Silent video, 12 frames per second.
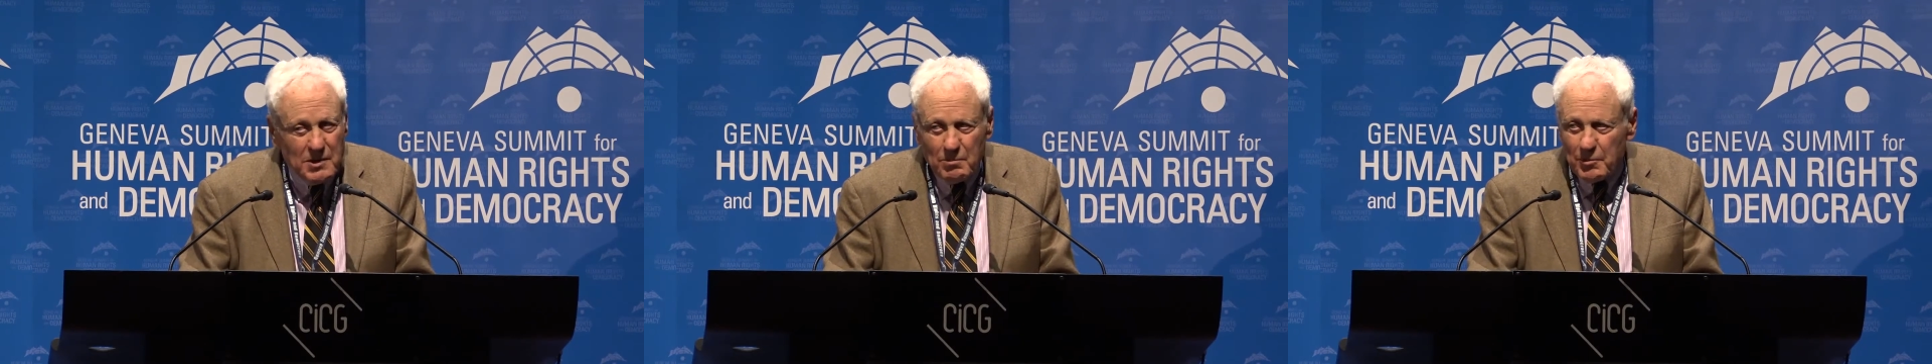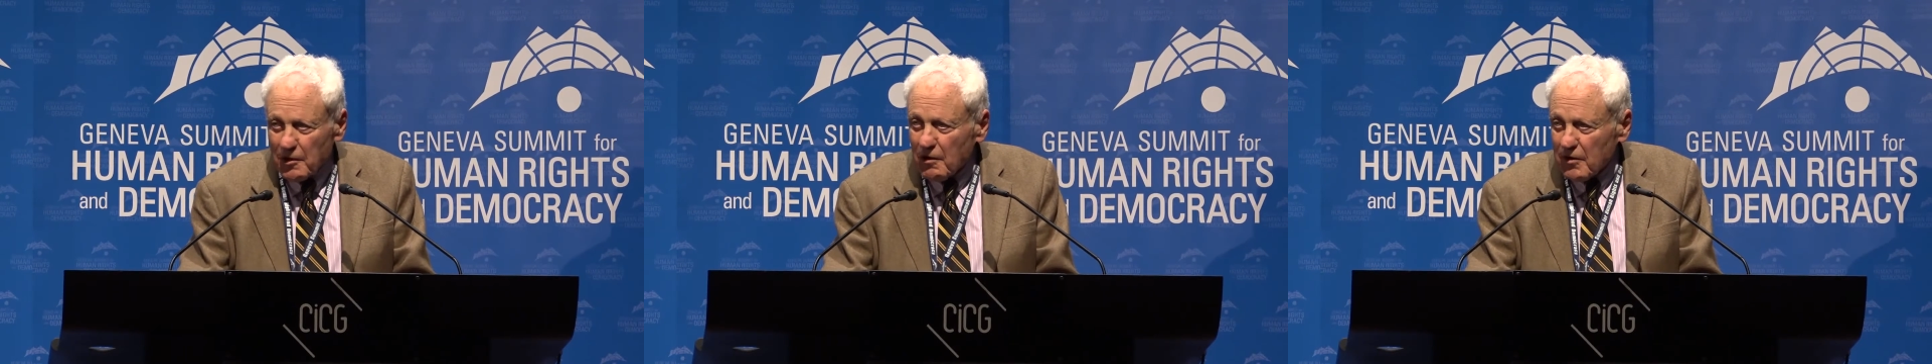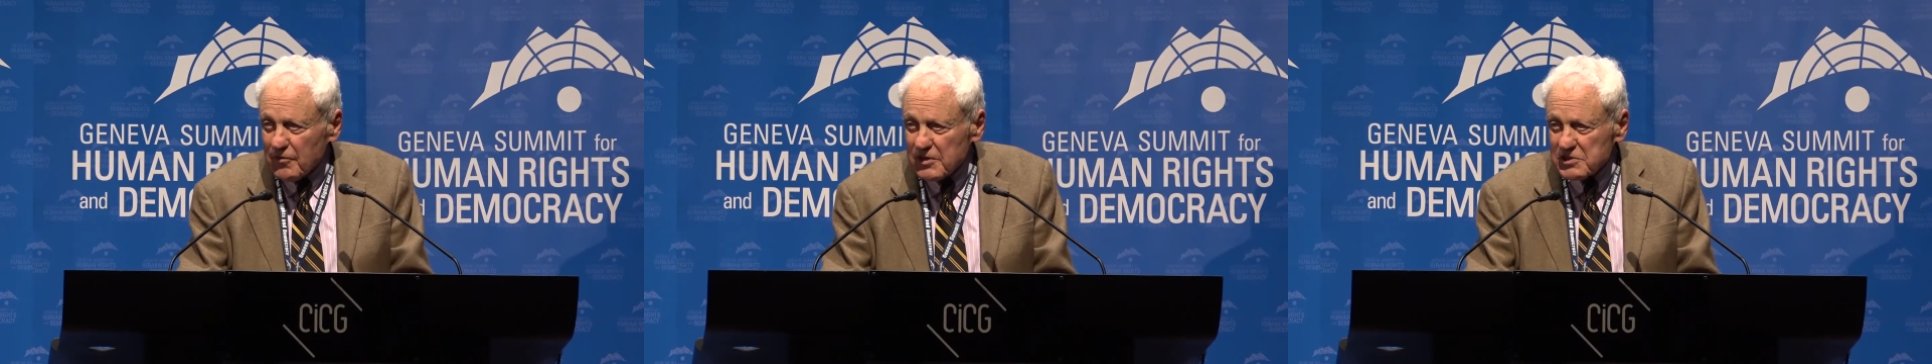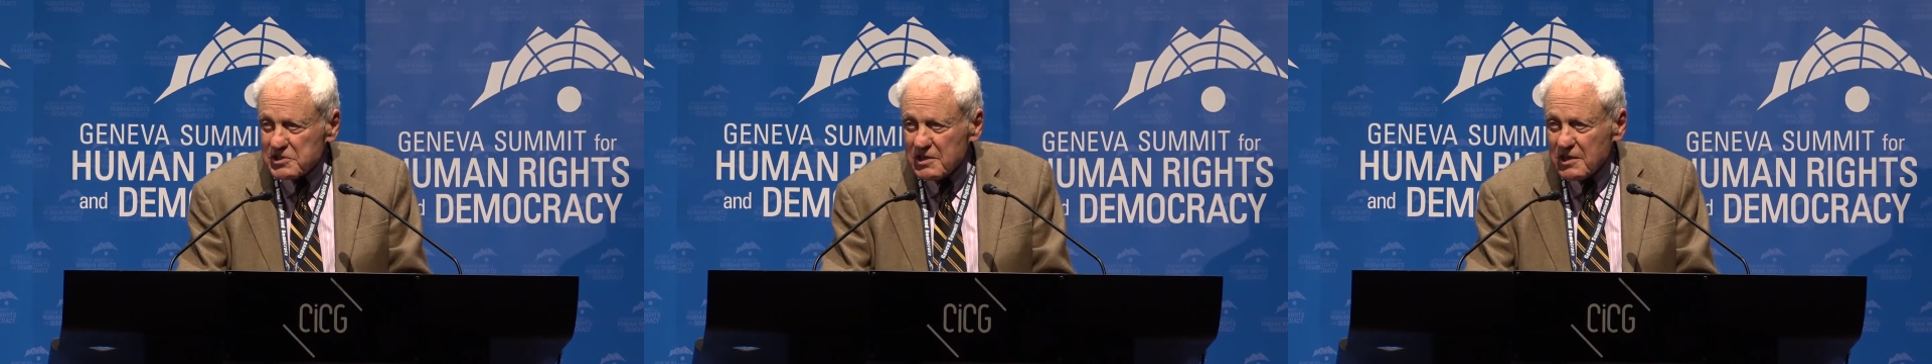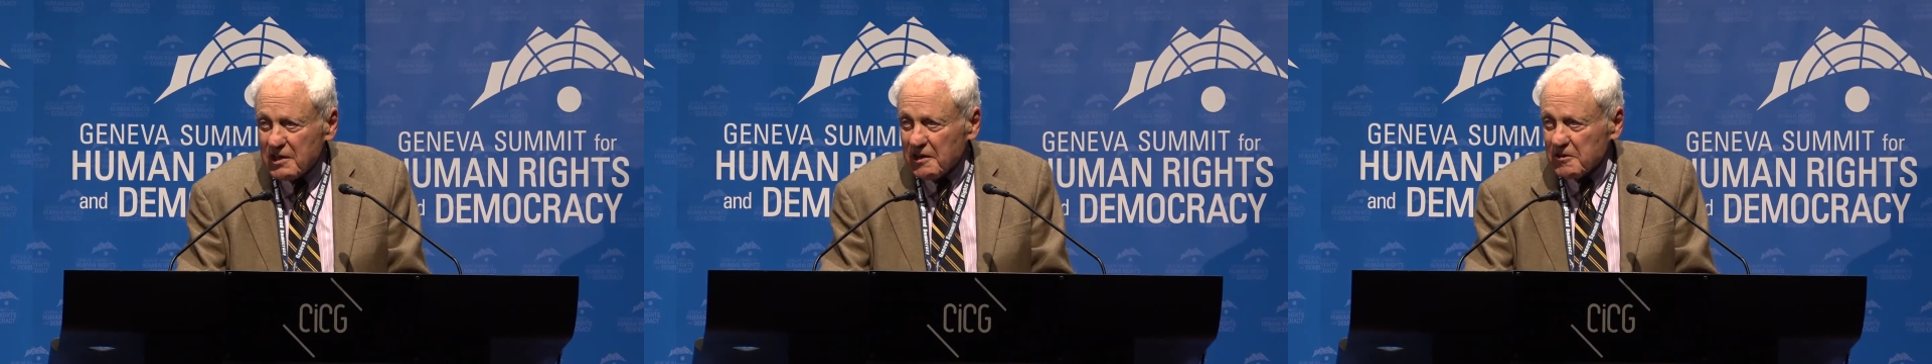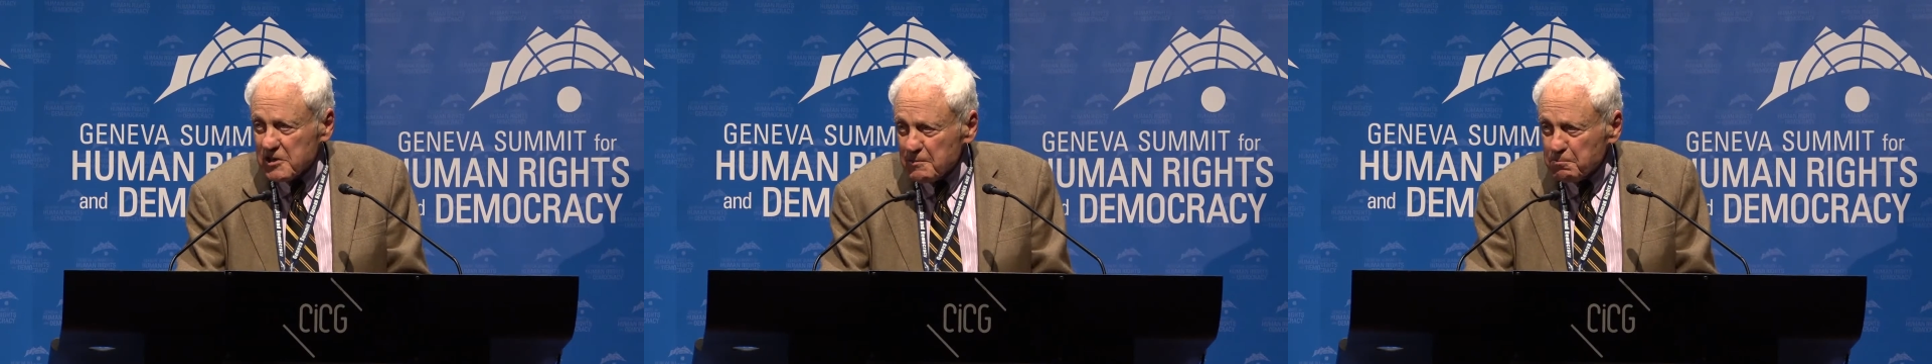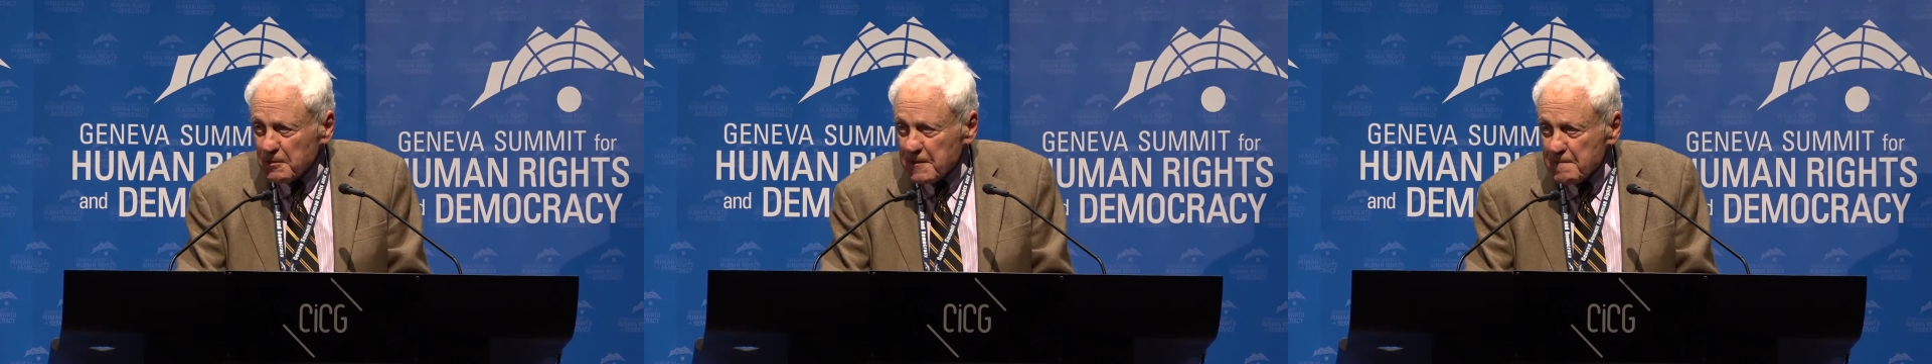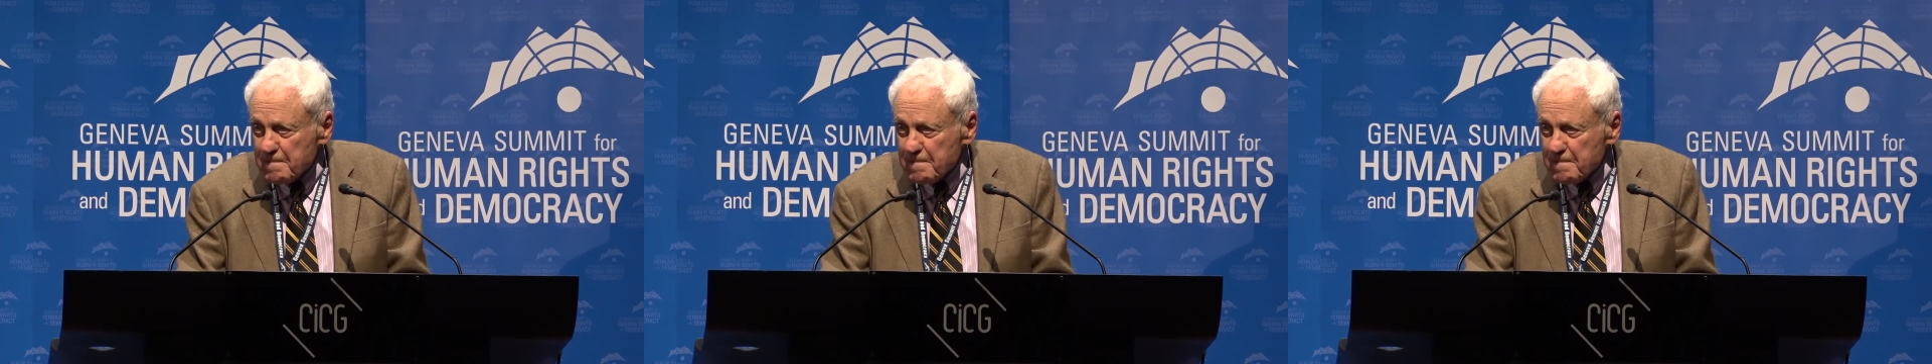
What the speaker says: but all of us care deeply.